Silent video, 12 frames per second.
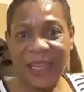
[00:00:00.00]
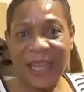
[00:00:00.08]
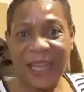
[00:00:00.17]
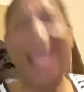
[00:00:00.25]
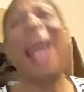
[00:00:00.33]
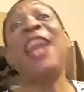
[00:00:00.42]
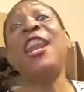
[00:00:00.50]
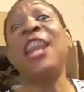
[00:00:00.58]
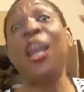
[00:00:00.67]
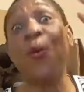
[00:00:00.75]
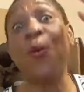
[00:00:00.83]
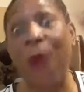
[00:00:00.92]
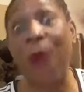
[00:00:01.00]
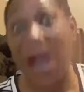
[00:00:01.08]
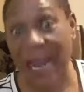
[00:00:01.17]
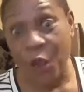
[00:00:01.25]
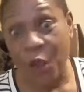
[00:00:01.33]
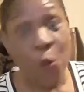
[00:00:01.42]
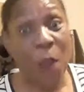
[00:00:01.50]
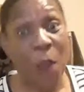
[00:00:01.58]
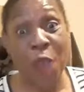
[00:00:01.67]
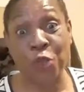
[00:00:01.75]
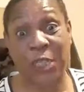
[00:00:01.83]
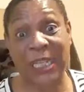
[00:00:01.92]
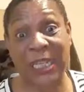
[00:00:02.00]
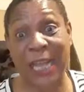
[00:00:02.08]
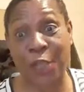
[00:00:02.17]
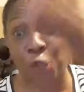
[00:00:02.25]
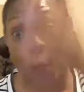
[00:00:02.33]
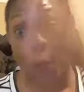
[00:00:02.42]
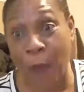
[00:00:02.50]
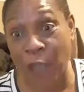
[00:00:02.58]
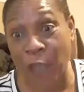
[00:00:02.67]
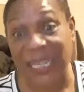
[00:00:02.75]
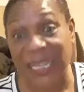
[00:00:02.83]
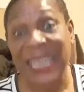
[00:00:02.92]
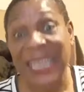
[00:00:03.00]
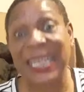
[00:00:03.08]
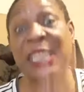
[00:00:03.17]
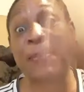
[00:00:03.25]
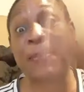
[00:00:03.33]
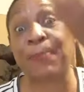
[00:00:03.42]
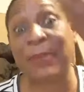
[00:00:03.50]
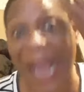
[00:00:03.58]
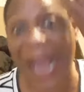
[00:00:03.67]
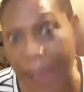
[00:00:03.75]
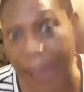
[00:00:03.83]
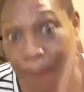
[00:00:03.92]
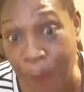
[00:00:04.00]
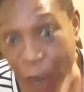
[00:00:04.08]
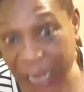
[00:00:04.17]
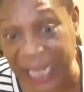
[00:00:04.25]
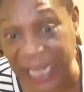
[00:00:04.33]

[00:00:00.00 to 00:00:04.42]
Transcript: Anyone when you see they support this diabolic